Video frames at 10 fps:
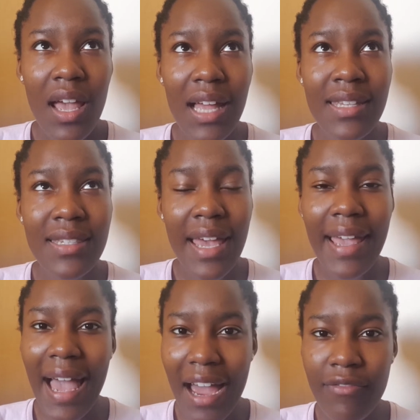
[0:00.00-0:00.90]
I'd
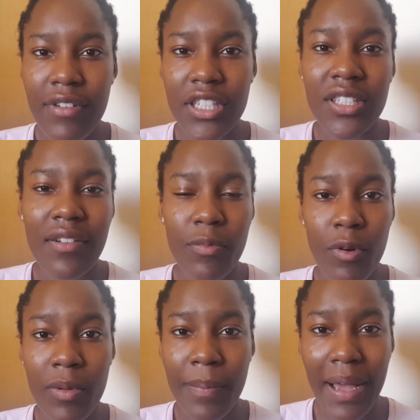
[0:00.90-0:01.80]
say average, they were
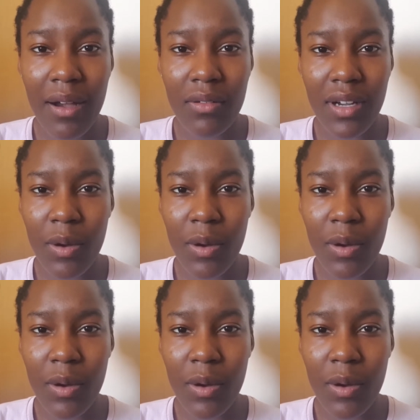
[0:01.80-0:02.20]
probably about,